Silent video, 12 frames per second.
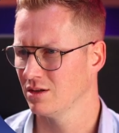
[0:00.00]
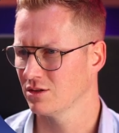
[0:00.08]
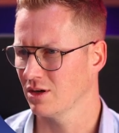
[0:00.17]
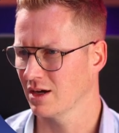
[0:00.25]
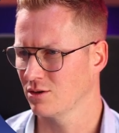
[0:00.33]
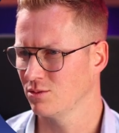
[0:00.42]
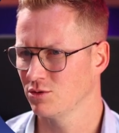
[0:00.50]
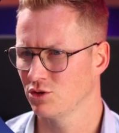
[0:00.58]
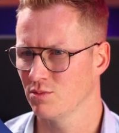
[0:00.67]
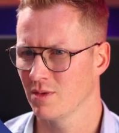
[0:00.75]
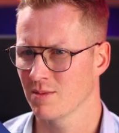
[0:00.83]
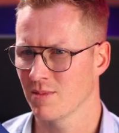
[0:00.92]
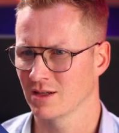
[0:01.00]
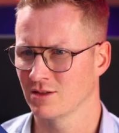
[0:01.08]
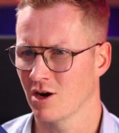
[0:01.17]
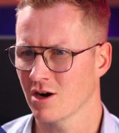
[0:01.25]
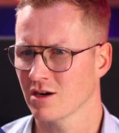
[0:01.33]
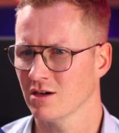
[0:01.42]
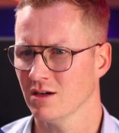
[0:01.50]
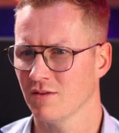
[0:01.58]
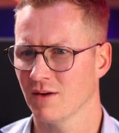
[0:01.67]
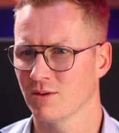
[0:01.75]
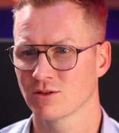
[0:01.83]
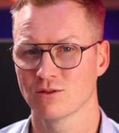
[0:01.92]
So I should make mine darker. If
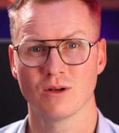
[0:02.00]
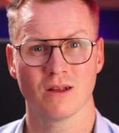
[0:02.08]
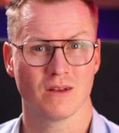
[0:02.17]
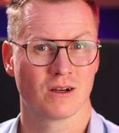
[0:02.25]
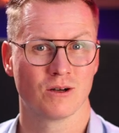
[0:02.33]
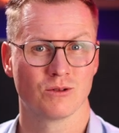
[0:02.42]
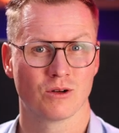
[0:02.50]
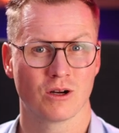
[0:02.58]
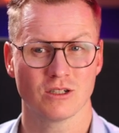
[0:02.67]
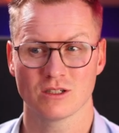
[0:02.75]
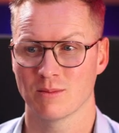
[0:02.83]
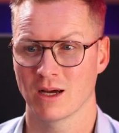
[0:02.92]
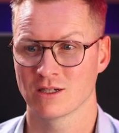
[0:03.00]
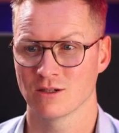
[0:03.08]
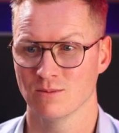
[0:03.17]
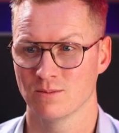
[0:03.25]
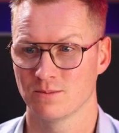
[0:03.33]
I want to do that, I go to the customizer,